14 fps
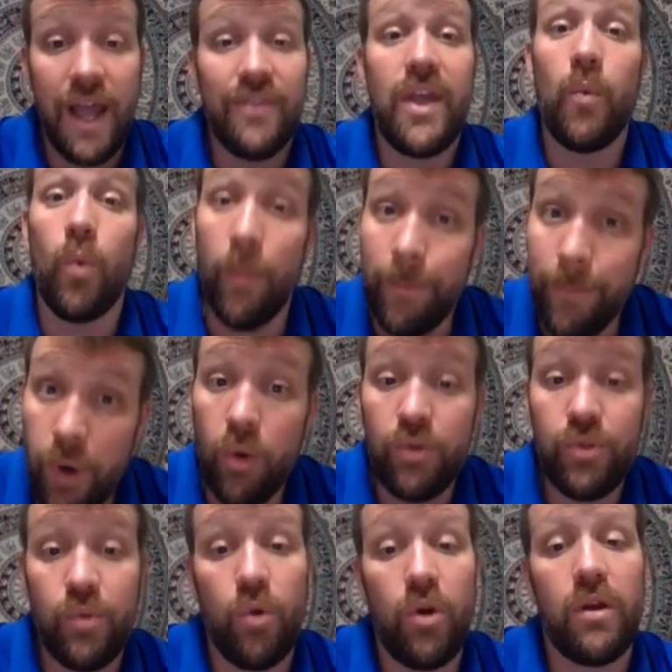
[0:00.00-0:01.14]
They will
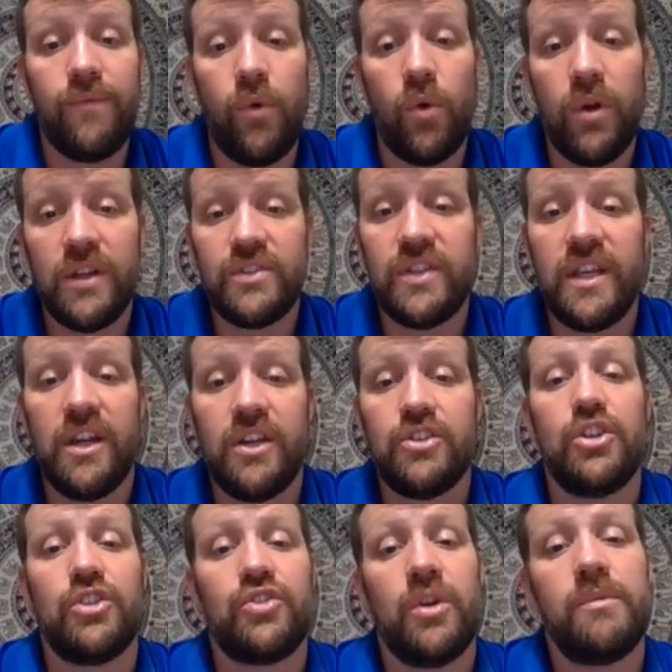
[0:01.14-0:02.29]
both work for us here
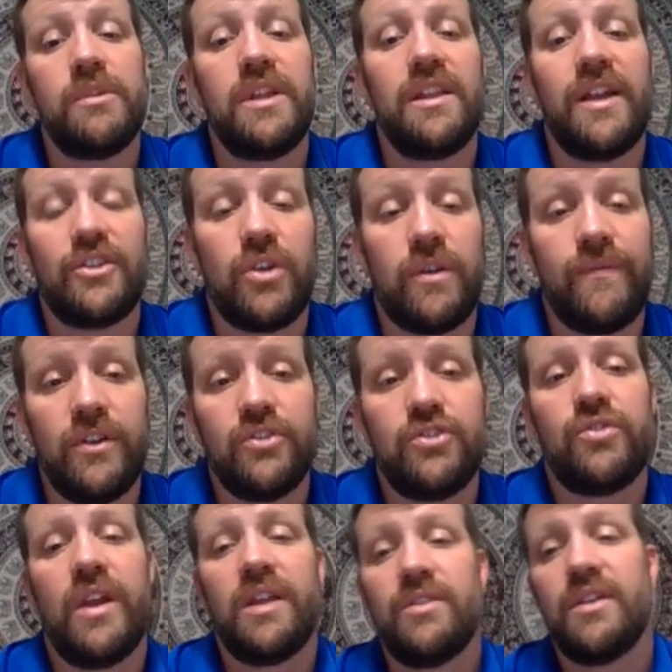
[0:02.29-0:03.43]
to determine the electric field
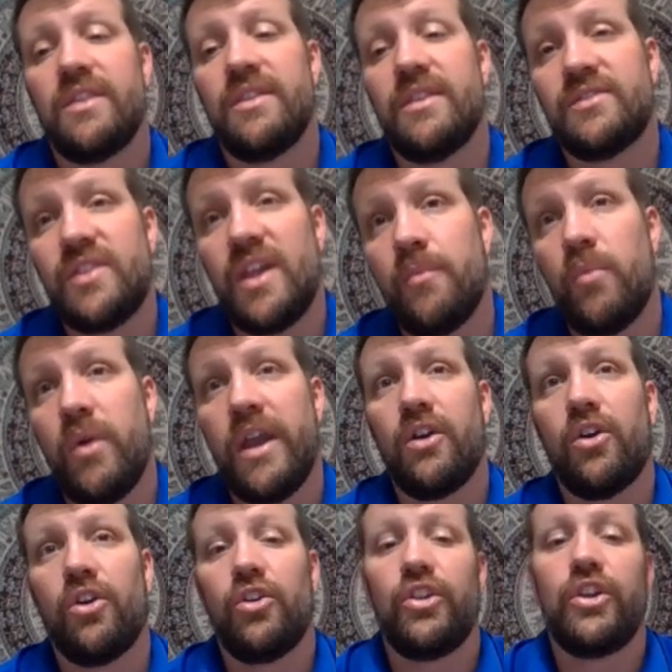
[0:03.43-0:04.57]
strength in the same way
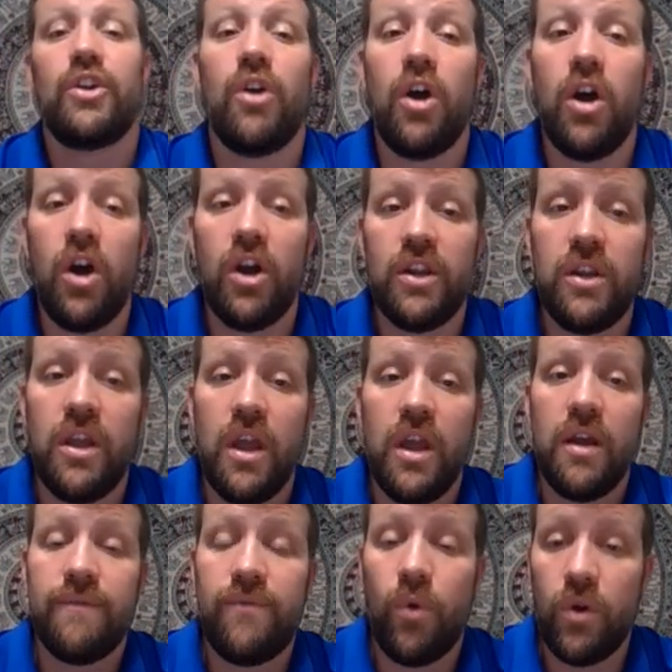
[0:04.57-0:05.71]
earlier on.
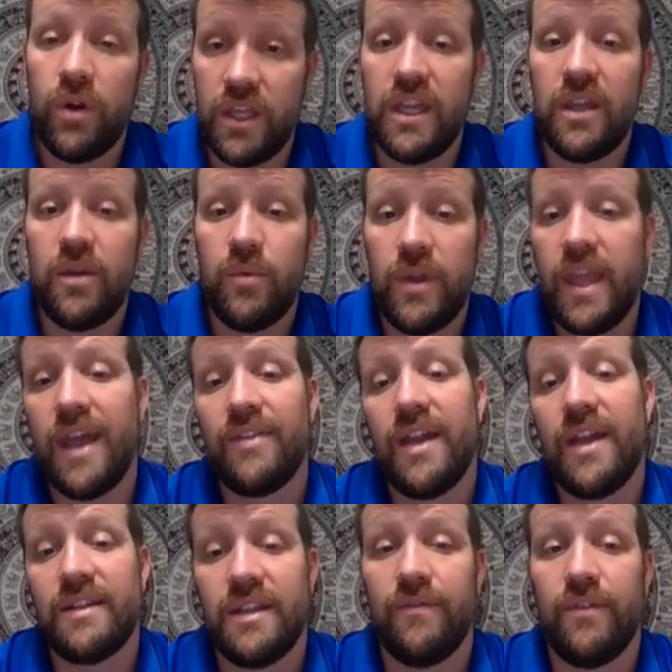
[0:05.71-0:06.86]
For E, we had
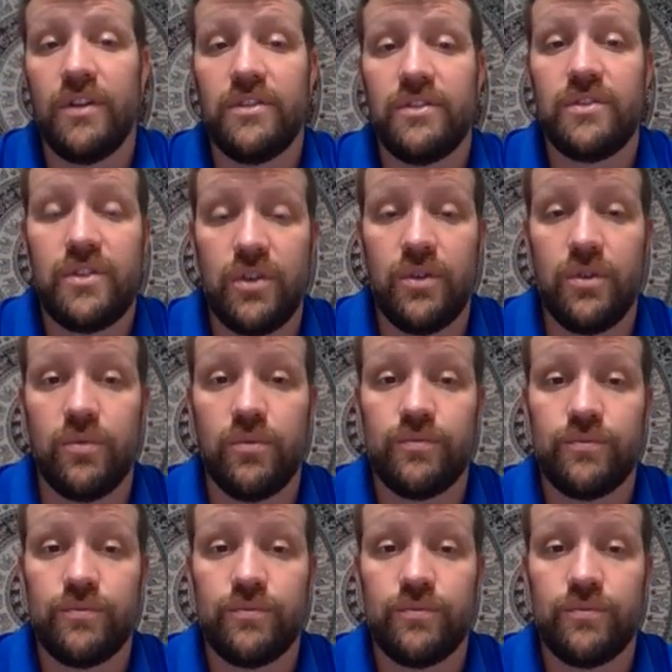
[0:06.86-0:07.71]
that difference too.